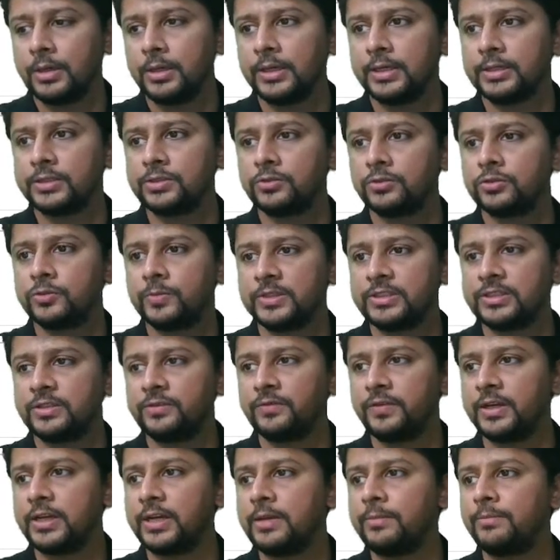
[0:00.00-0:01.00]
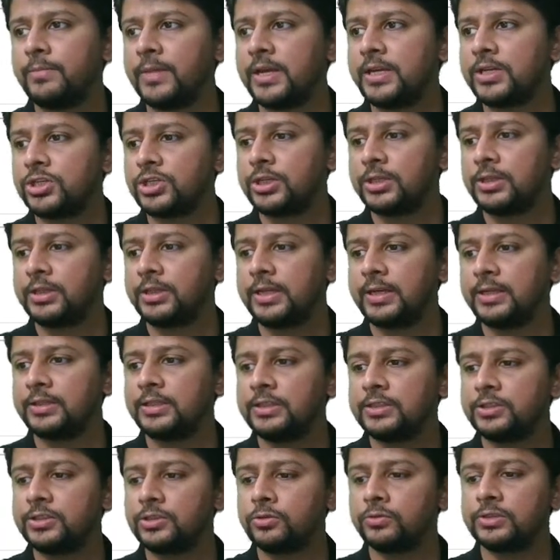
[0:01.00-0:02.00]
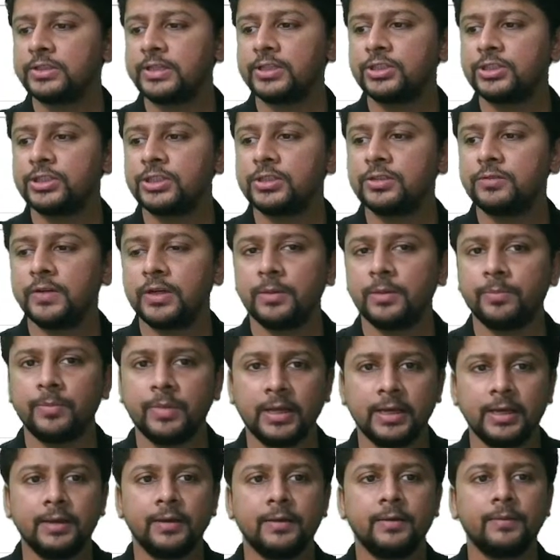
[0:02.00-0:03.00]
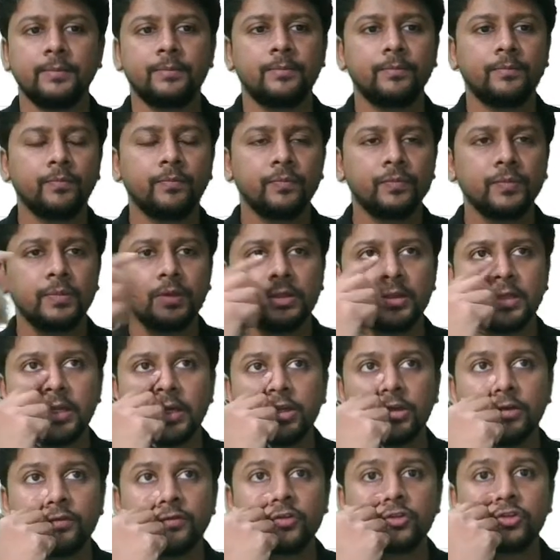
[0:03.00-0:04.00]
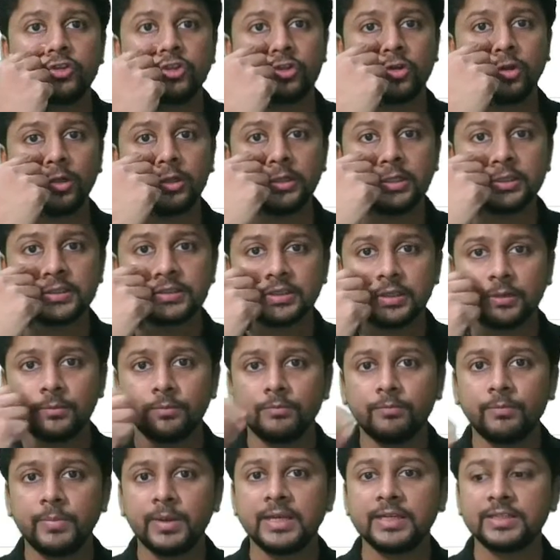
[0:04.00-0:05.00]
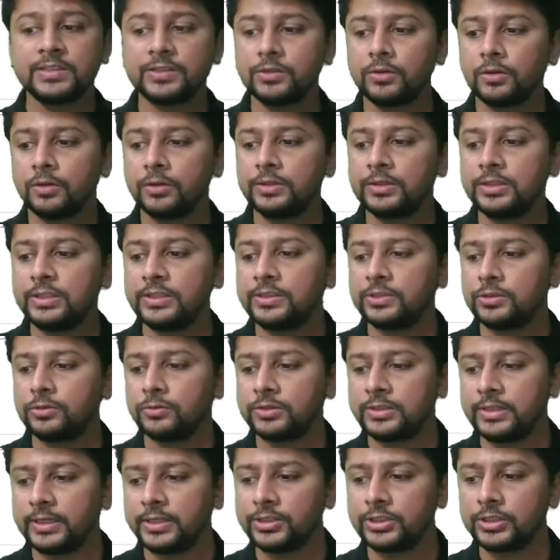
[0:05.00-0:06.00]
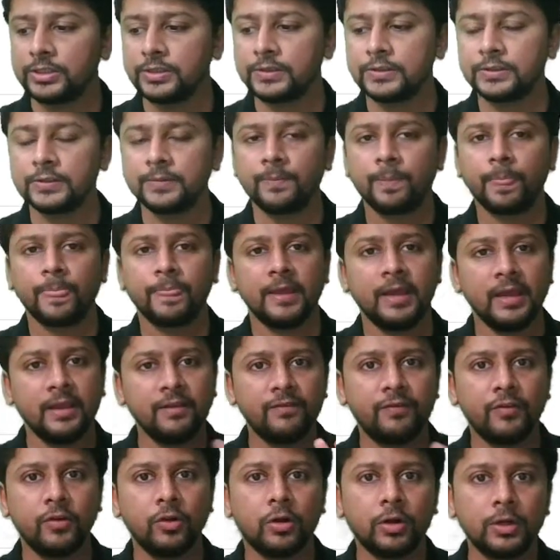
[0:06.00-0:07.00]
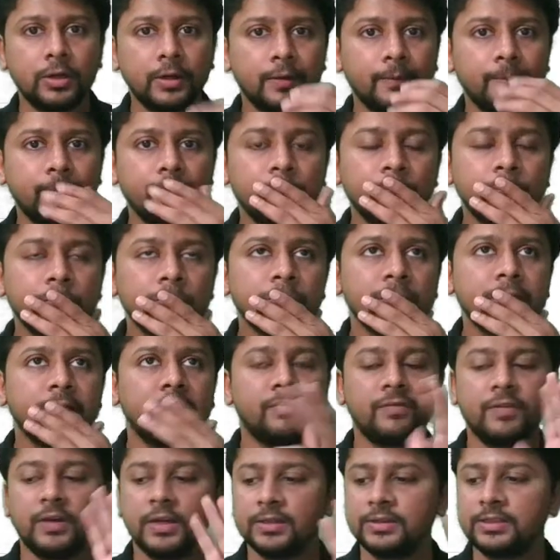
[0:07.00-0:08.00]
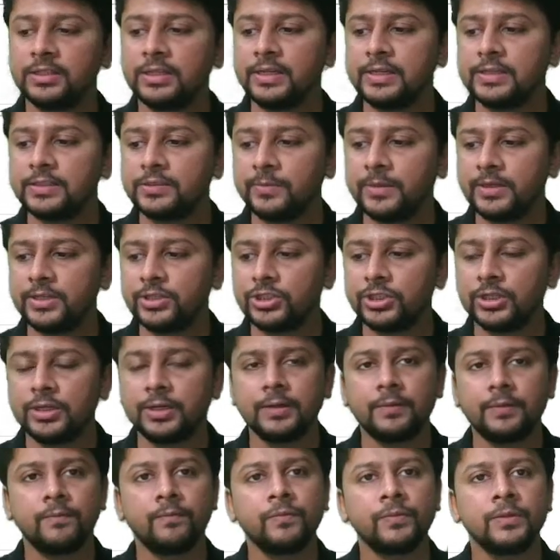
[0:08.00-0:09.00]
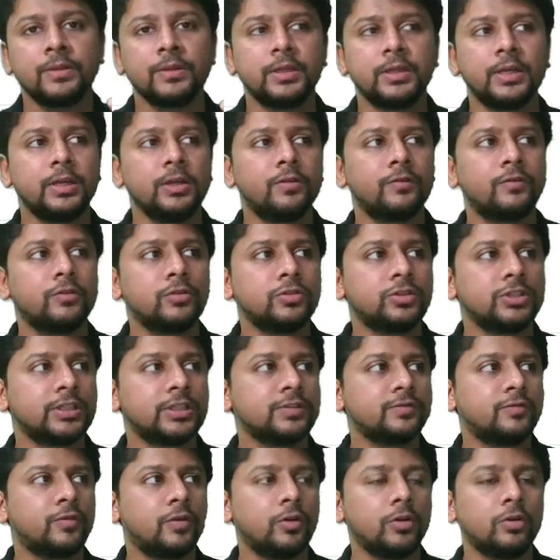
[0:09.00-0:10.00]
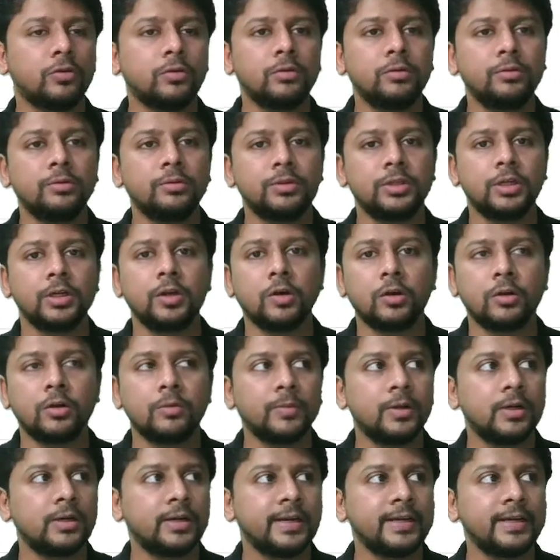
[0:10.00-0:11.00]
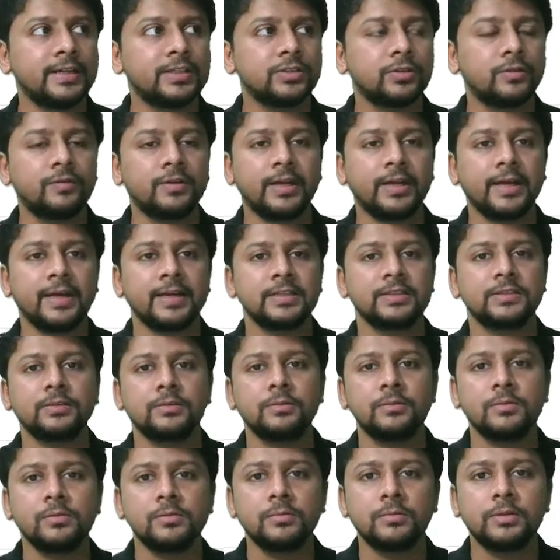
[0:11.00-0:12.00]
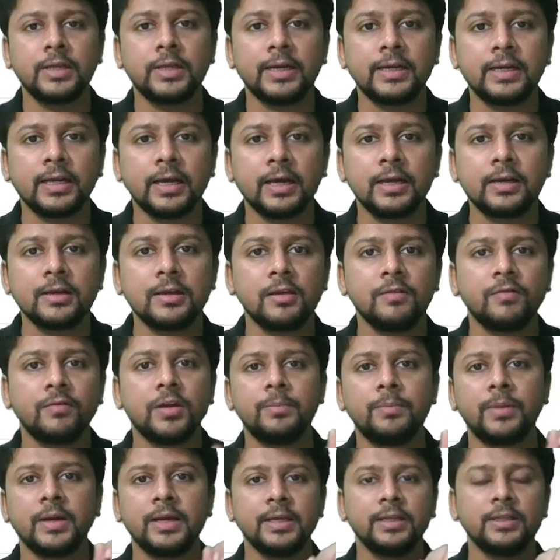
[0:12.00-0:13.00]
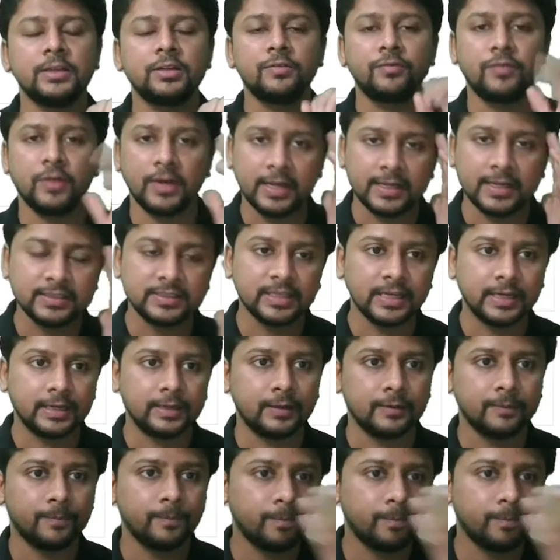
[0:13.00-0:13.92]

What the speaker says: he has to specifically mention that these two sections will apply, that you have to solve the sum based on these two. If not, if nothing is mentioned, then you have to just follow the normal rates of tax that are given by the Finance Act.